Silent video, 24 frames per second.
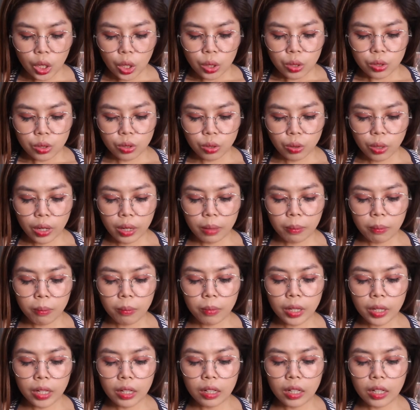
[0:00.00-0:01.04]
So I'm
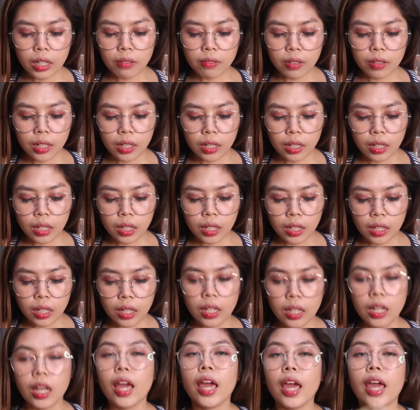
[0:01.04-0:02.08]
really,
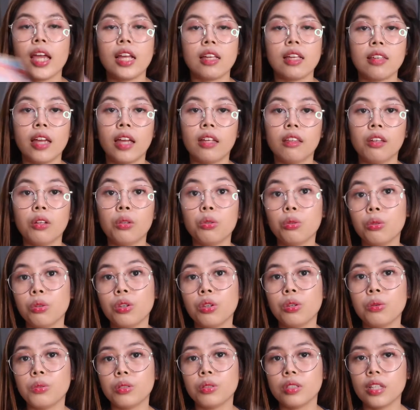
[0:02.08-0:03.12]
really excited to
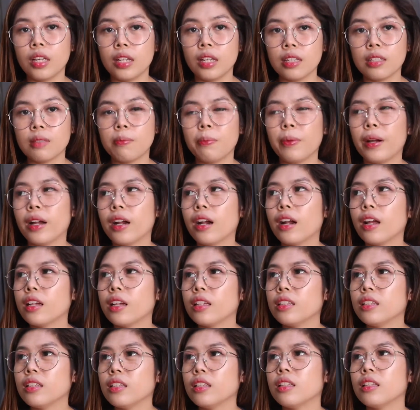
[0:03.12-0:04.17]
use this.
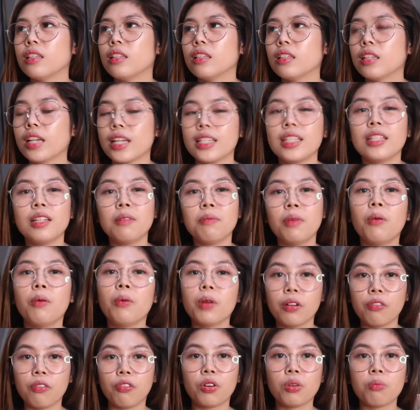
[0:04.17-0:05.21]
Parang, kasi di ba
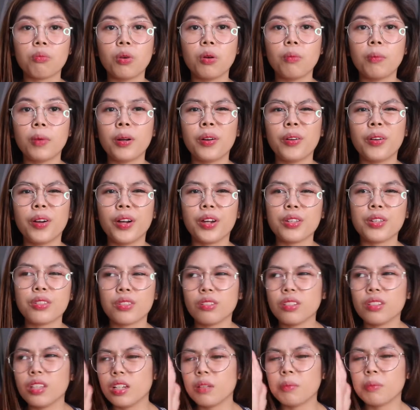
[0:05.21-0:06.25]
work from home ako ngayon, so
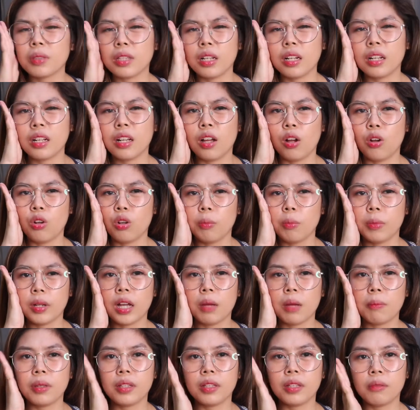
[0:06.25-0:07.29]
hindi naman talaga ako
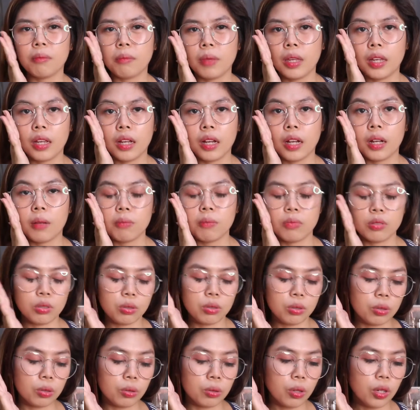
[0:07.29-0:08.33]
gumagamit ng makeup.
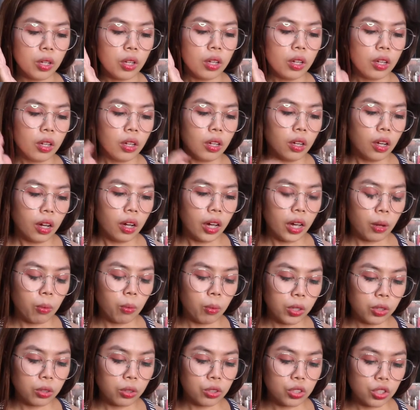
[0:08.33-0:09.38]
So I
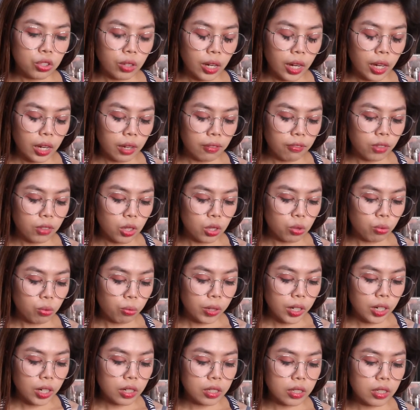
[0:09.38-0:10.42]
want to try if this
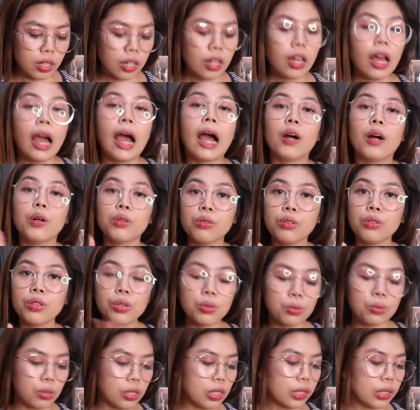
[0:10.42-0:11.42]
works. How to use?